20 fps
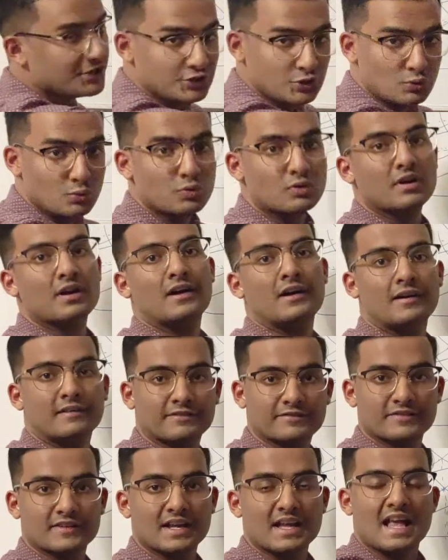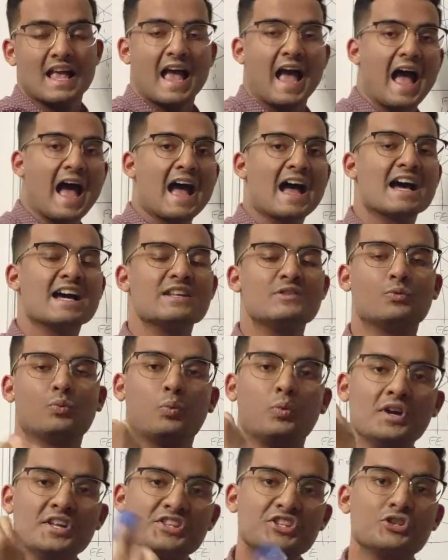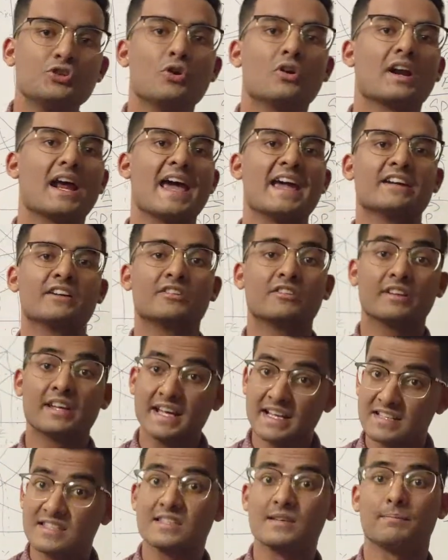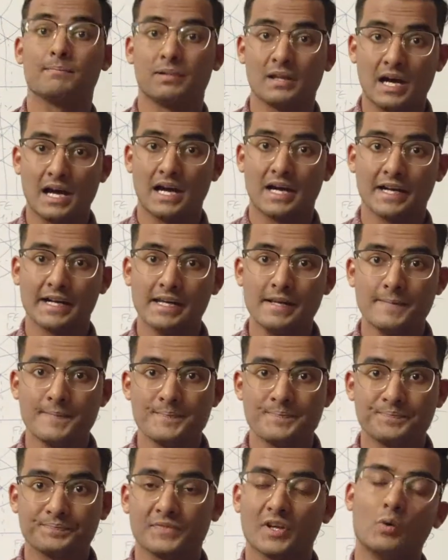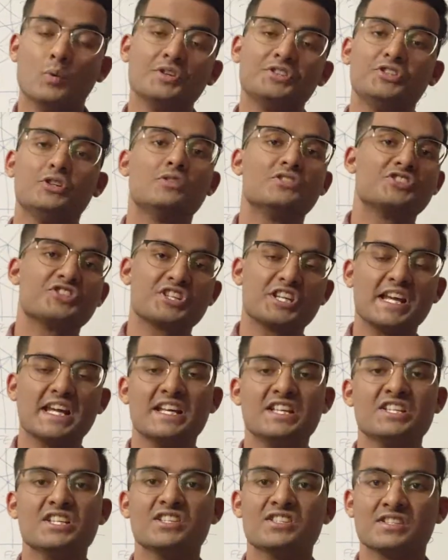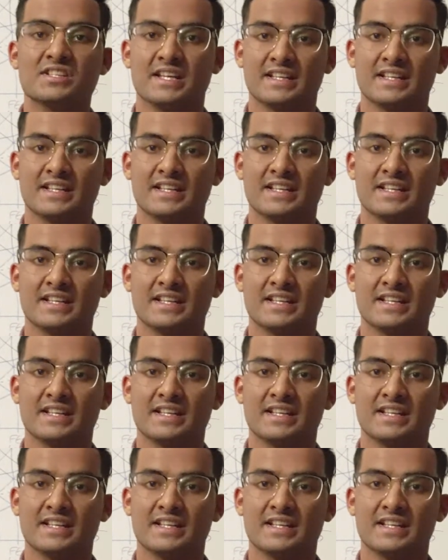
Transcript: new curve. And with your aggregate supply, with your changes